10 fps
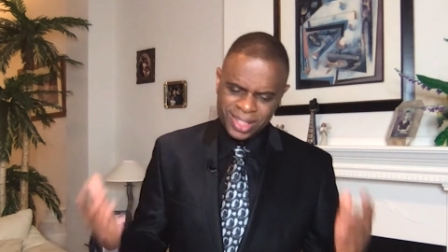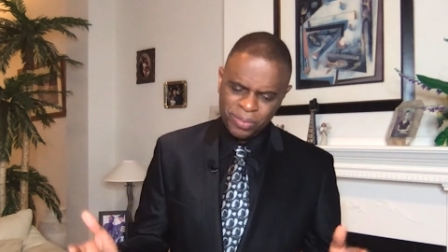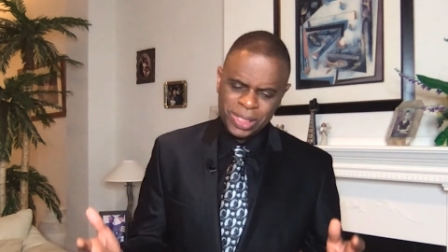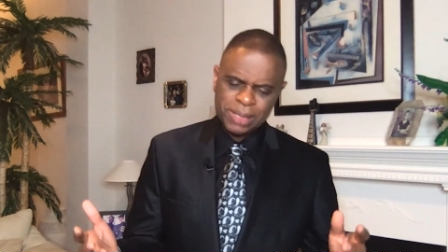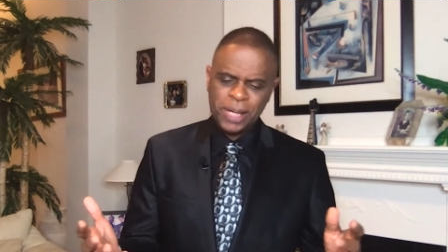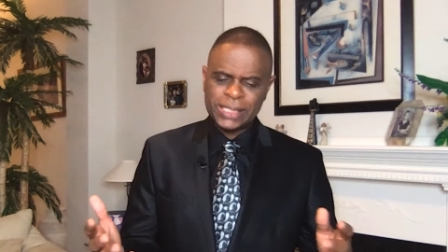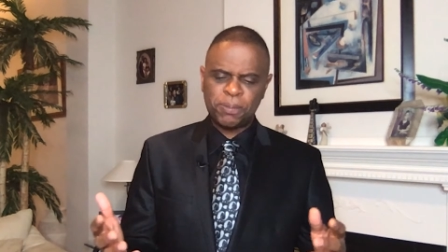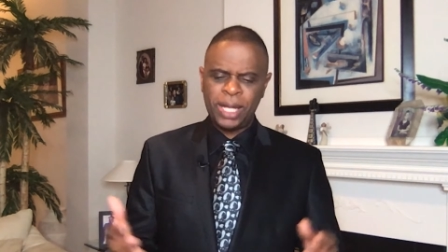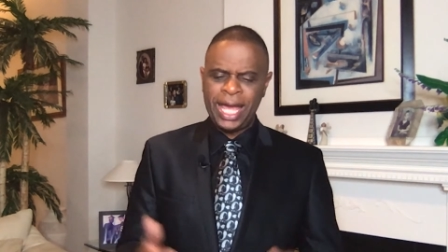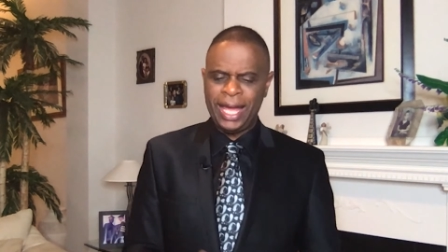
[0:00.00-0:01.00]
What's the
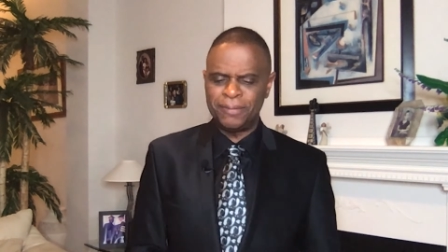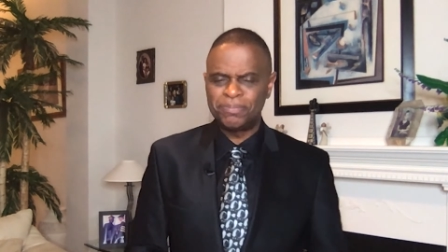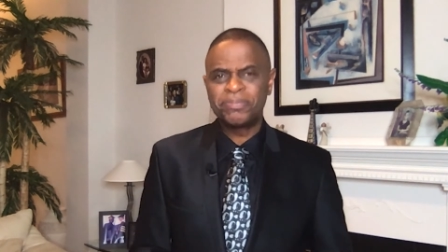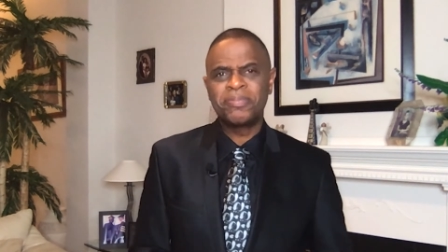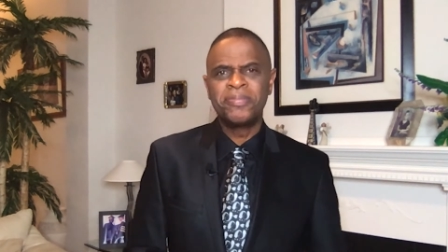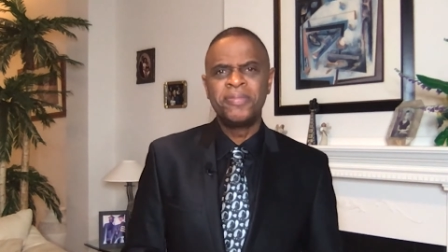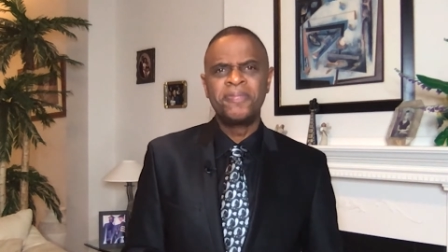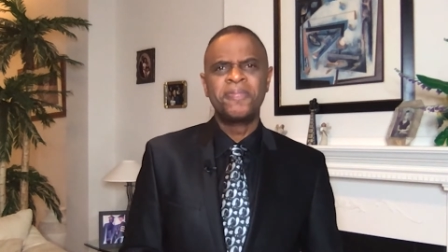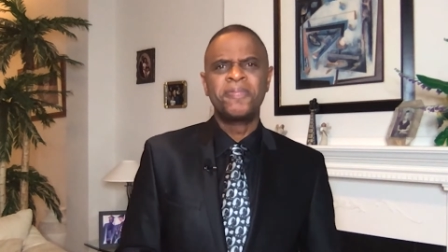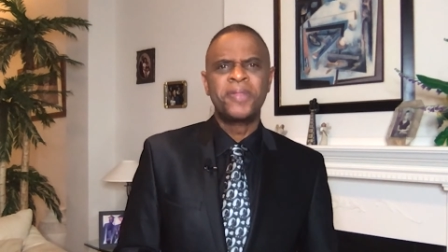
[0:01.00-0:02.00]
best plan
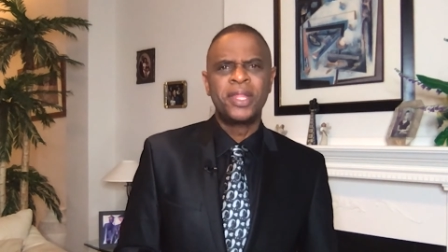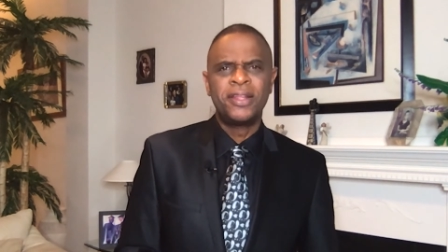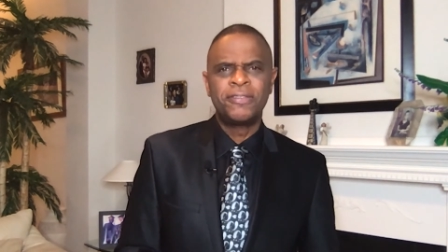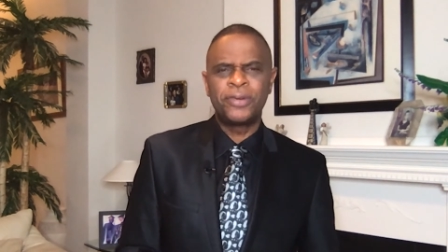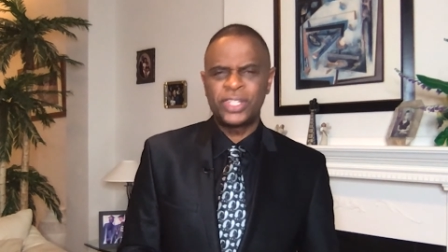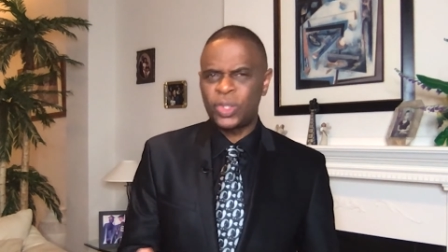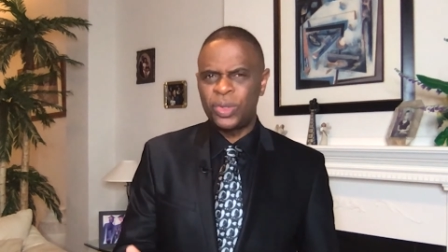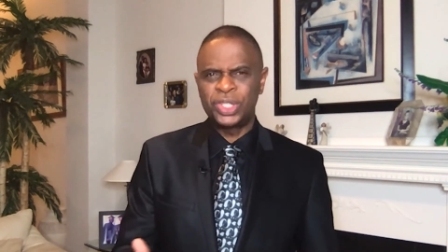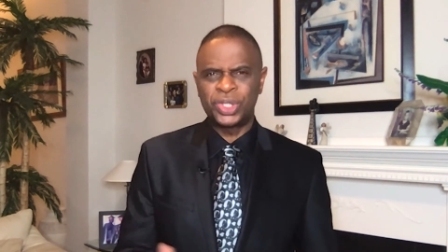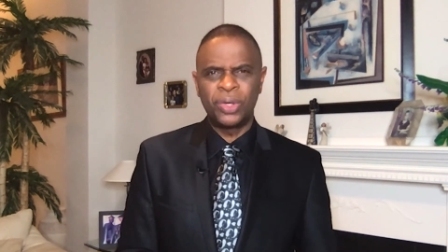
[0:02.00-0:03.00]
for this
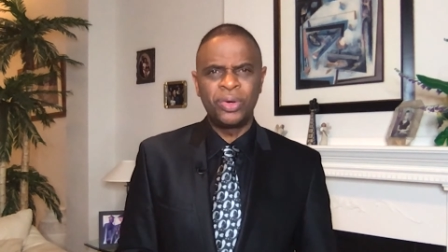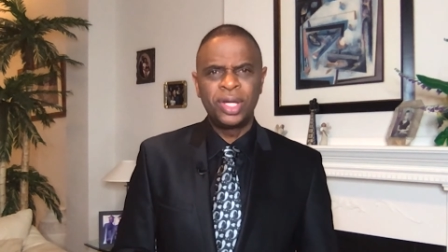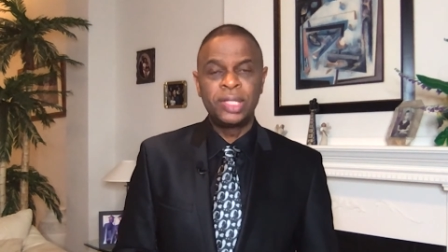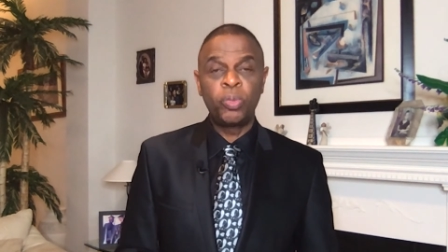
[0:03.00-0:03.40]
whole issue?